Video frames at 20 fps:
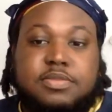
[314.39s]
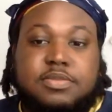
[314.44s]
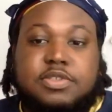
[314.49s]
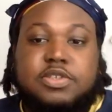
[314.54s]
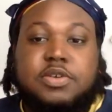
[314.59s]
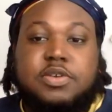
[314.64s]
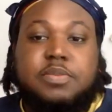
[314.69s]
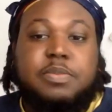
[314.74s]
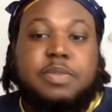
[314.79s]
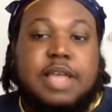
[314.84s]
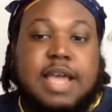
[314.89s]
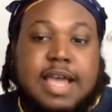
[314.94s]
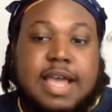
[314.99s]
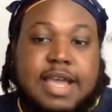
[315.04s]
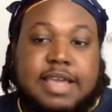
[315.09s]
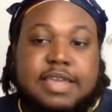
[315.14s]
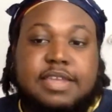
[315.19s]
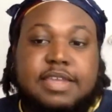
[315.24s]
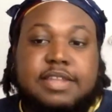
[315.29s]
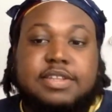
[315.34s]
So
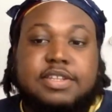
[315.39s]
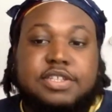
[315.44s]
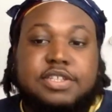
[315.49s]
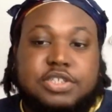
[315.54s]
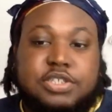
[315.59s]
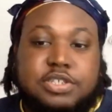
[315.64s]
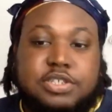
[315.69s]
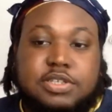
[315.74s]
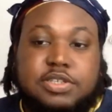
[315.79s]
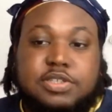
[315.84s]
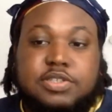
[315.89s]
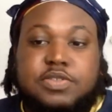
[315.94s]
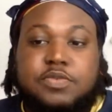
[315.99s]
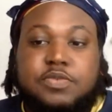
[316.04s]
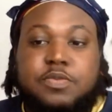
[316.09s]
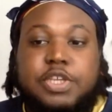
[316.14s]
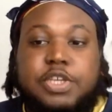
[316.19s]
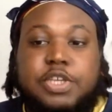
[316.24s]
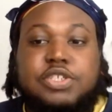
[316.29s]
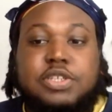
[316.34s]
Black, Indigenous,
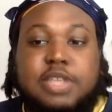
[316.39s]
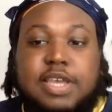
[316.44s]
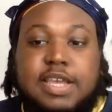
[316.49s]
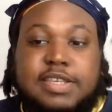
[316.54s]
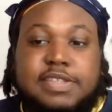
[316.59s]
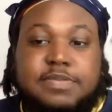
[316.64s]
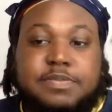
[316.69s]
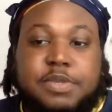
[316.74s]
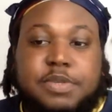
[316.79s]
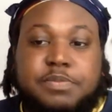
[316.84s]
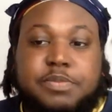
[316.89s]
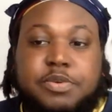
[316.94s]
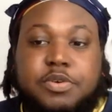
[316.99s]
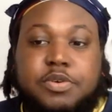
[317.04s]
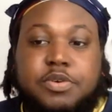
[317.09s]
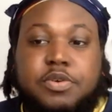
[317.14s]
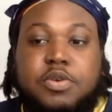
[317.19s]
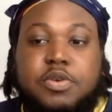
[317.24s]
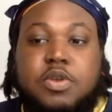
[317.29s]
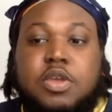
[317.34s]
racialized
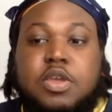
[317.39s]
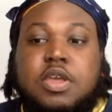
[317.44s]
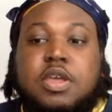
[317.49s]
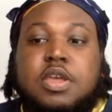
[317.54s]
people,